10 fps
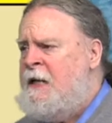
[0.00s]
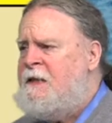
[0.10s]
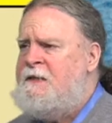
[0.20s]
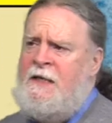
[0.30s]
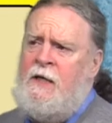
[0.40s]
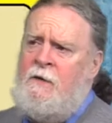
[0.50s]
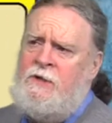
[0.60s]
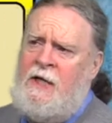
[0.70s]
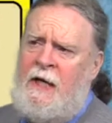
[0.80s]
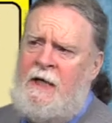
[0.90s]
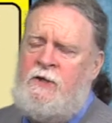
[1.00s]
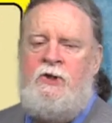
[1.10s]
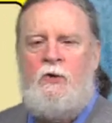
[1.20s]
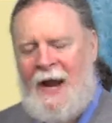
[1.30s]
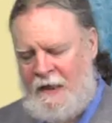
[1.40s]
The DOJ
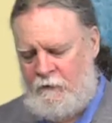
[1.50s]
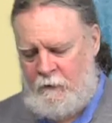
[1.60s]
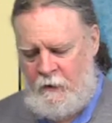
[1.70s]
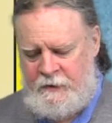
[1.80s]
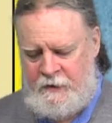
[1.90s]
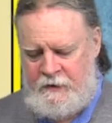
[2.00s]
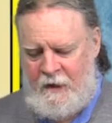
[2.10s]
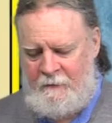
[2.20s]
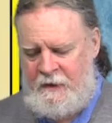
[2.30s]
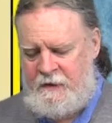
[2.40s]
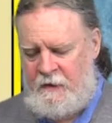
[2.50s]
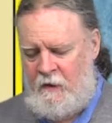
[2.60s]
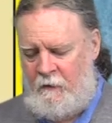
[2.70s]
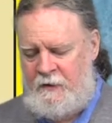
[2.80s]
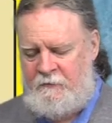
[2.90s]
tracked Rosen's comings and
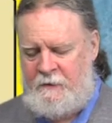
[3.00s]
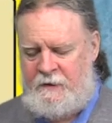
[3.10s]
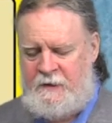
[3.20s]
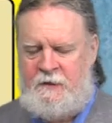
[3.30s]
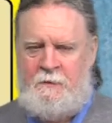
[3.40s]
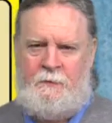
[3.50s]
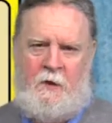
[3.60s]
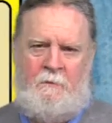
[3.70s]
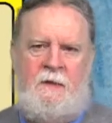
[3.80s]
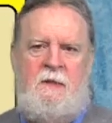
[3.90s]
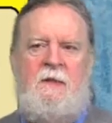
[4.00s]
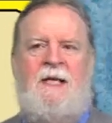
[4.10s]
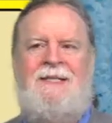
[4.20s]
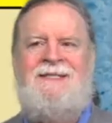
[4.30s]
goings from the State Department. They